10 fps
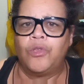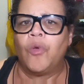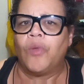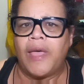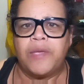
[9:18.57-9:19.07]

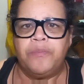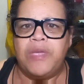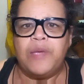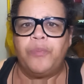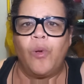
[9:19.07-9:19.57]
don't like
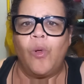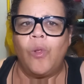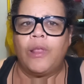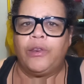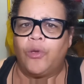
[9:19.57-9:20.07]

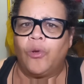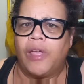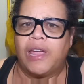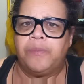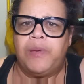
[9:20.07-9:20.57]
people and don't
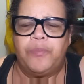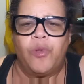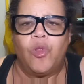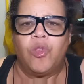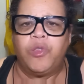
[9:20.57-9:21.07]
like
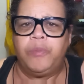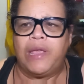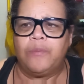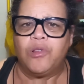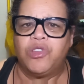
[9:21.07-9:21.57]
people to
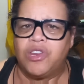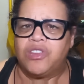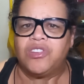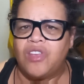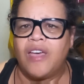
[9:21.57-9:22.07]
be able to
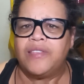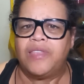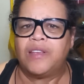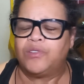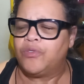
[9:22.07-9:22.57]
decide
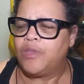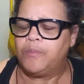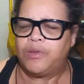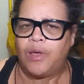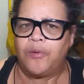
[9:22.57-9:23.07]
things for
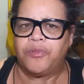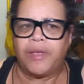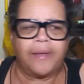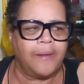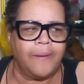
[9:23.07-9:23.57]
themselves.
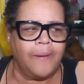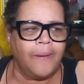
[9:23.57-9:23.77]
Like,